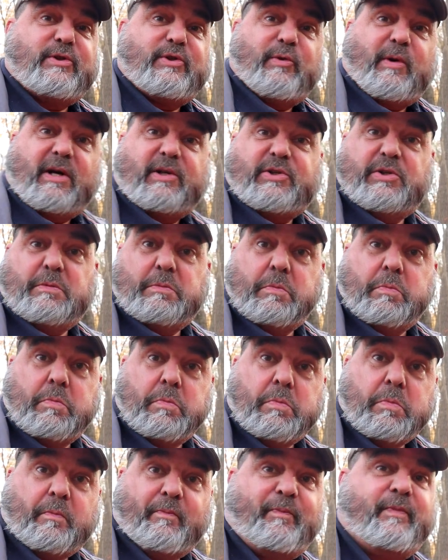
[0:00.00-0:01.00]
direction.
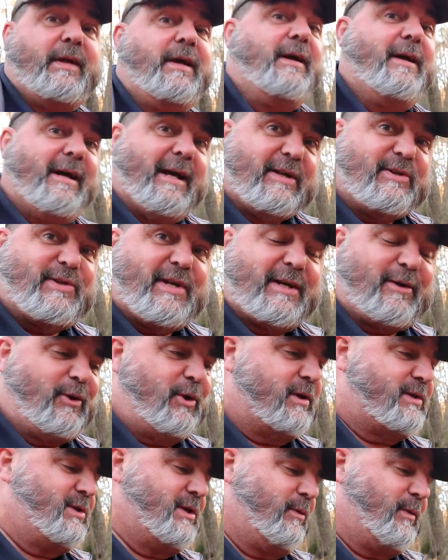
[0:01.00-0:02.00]
Let's take a
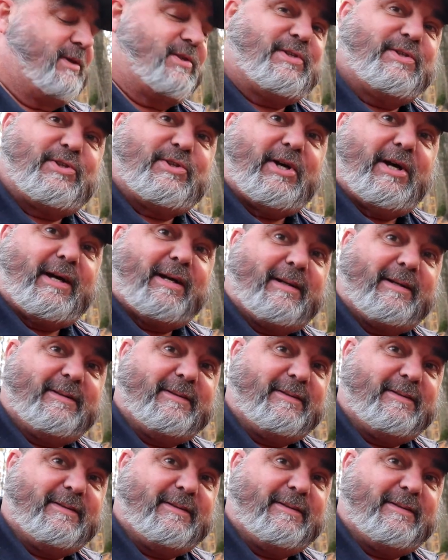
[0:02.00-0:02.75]
look, see what's inside.